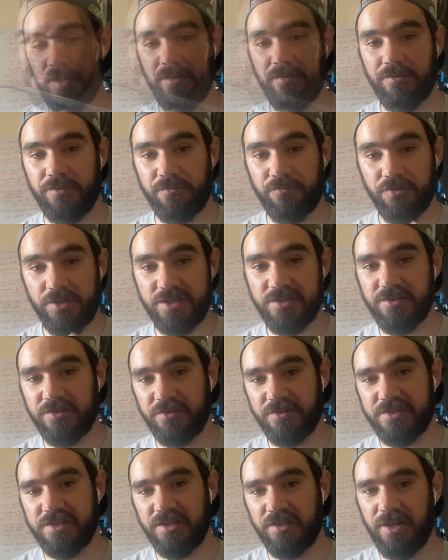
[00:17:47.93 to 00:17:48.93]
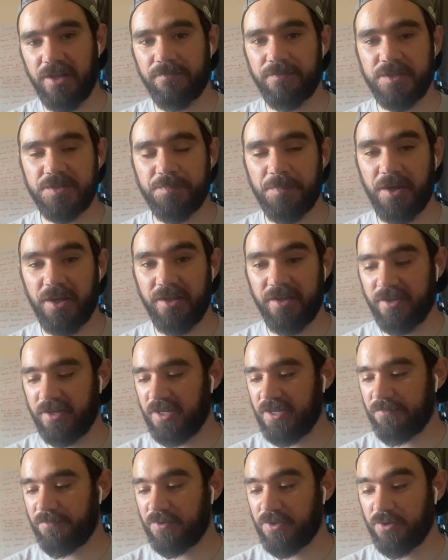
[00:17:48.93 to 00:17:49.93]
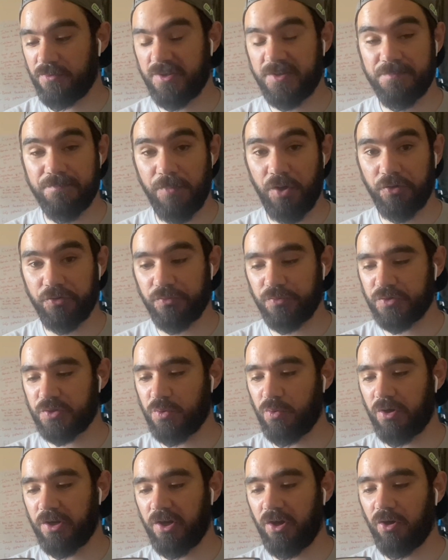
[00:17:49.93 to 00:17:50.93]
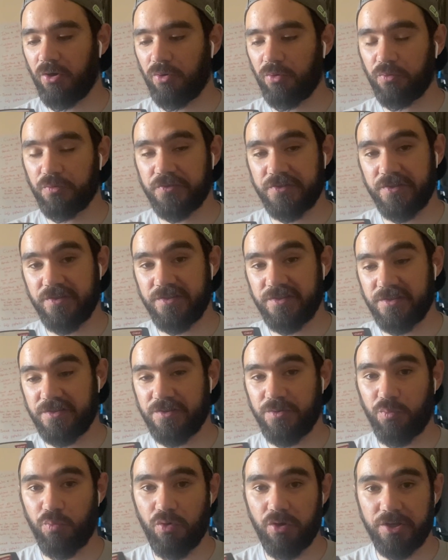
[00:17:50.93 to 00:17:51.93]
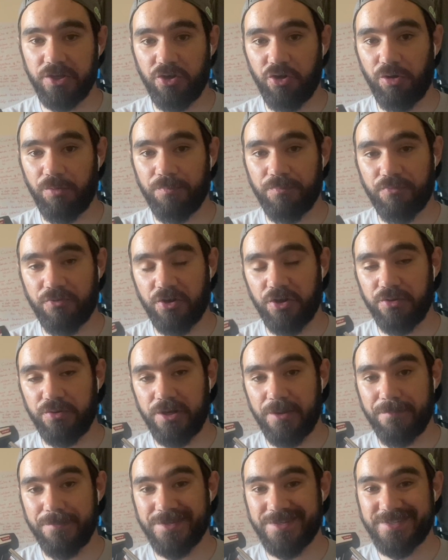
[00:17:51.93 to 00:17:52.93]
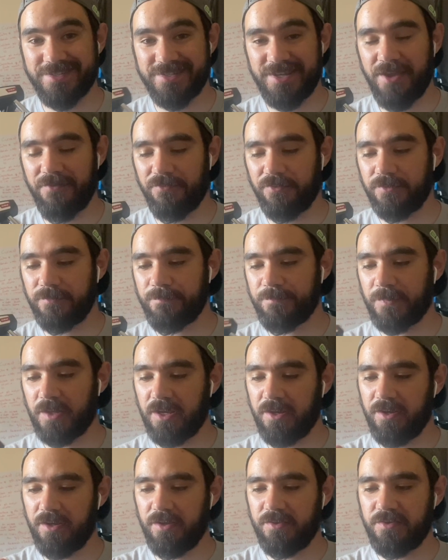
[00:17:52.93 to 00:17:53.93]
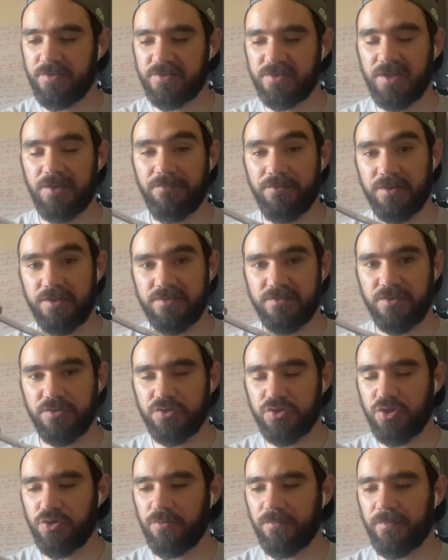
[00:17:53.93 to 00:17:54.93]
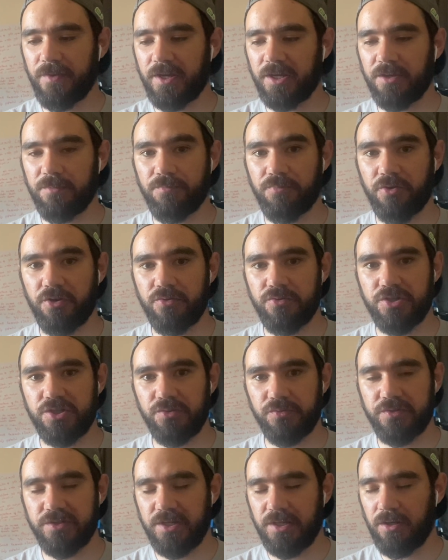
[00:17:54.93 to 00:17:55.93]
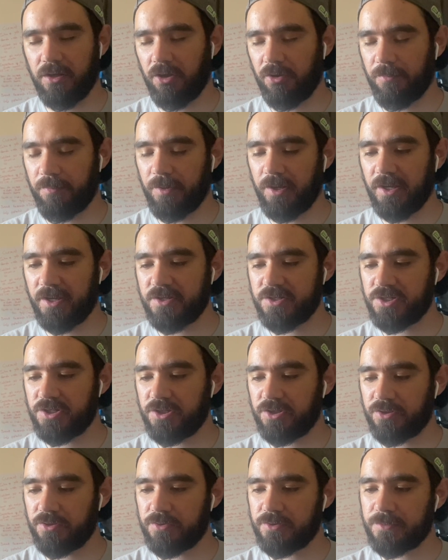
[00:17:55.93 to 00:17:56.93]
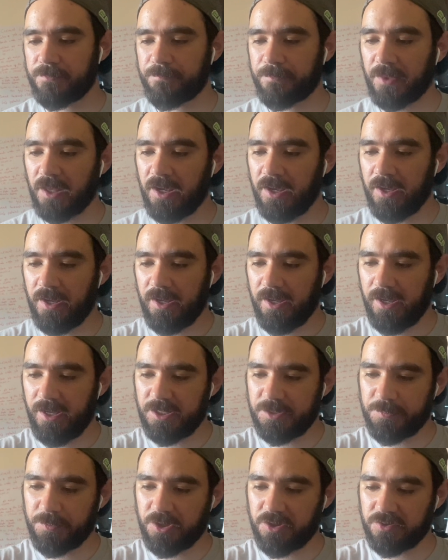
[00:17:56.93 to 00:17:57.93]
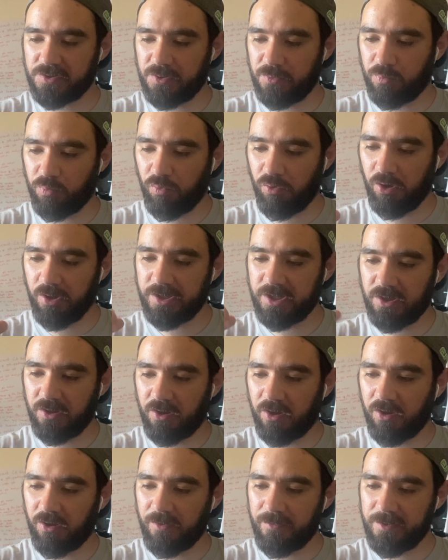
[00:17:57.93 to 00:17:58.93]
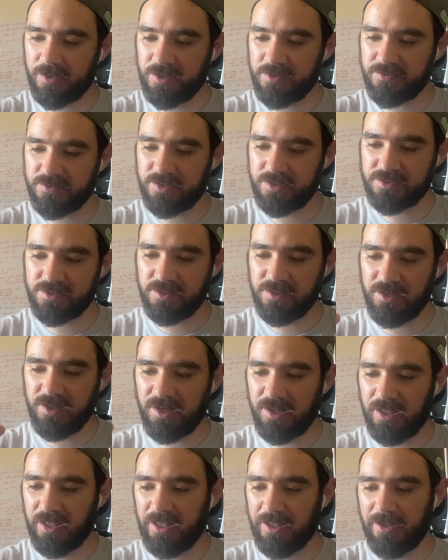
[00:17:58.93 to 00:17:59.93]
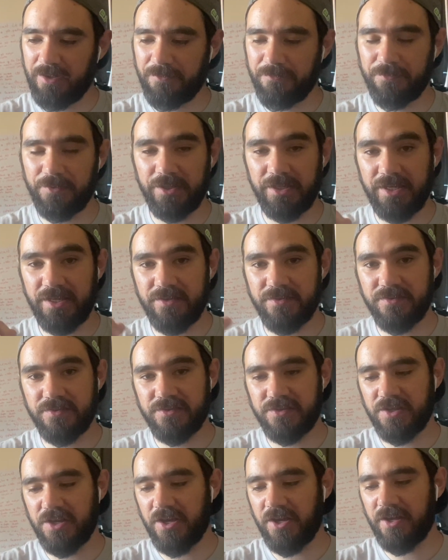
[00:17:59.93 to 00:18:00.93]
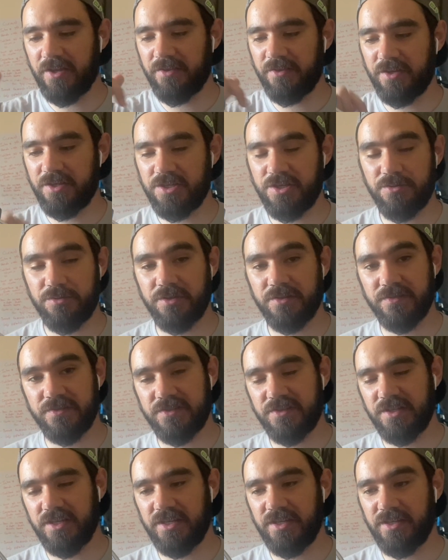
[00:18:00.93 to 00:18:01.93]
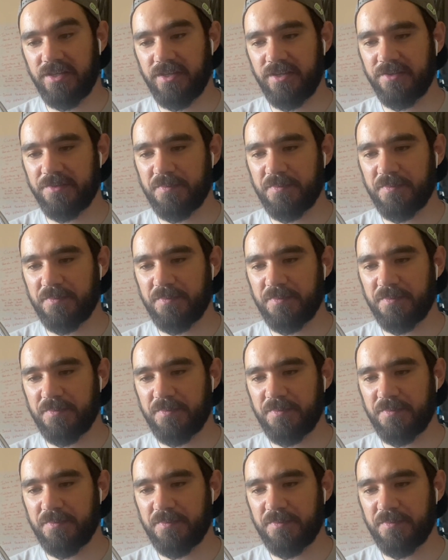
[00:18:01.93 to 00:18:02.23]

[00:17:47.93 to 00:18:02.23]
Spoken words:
The reason I still have this putter, even though this model's quite old, so this is the White Hot Pro number 7, and the 7 is the two-fang approach you'll see a lot of players use, is because the White Hot is this lovely insert that you can see is